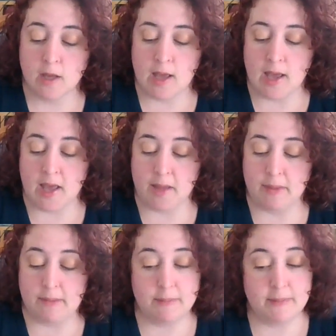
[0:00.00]
and
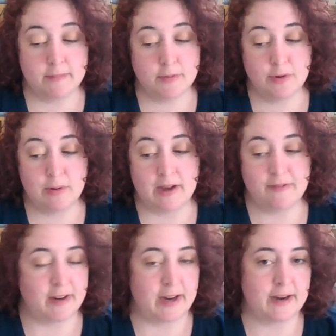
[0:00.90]
maybe bamboo, I
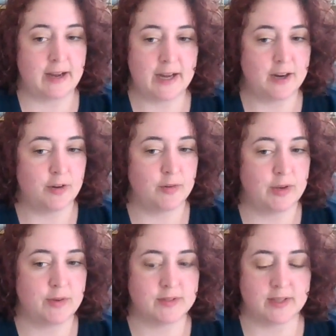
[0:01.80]
forget. I don't know.
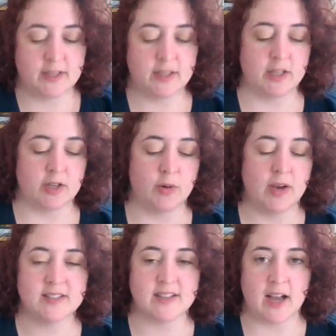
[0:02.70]
It was like, you know,
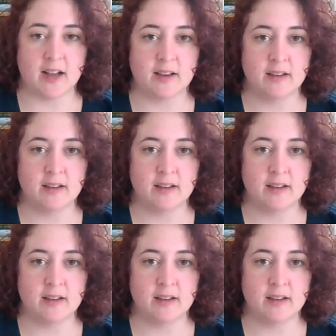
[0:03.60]
a sock